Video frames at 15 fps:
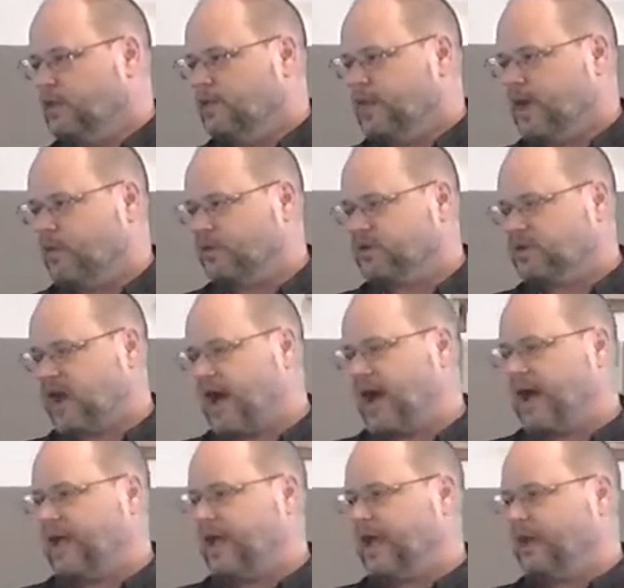they would
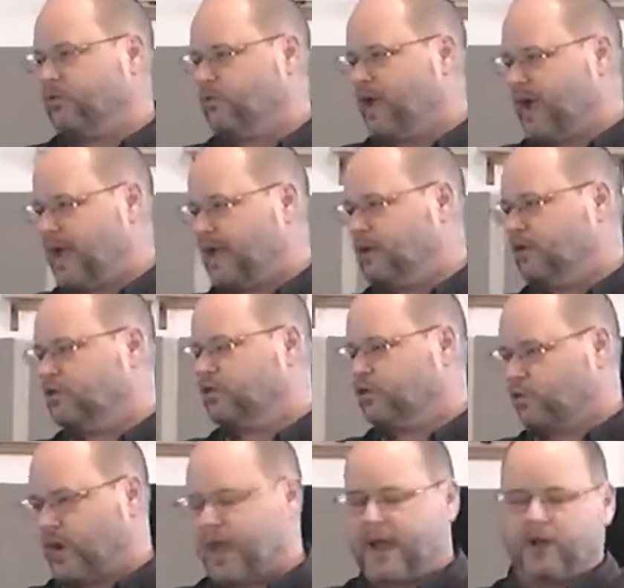tie a red
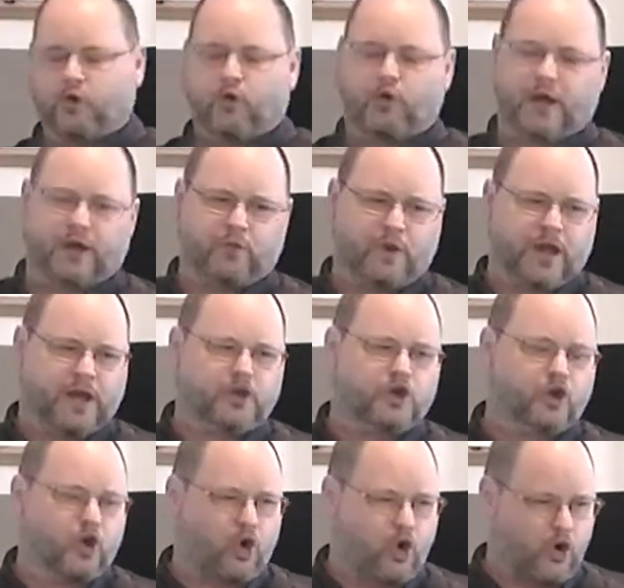thread or a
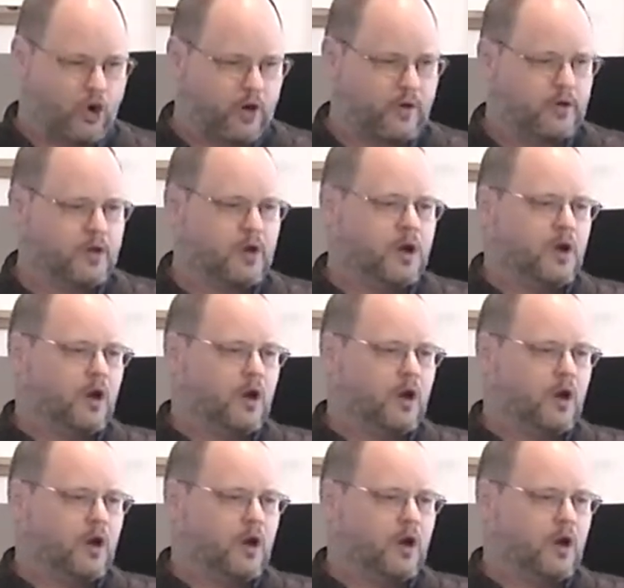red cord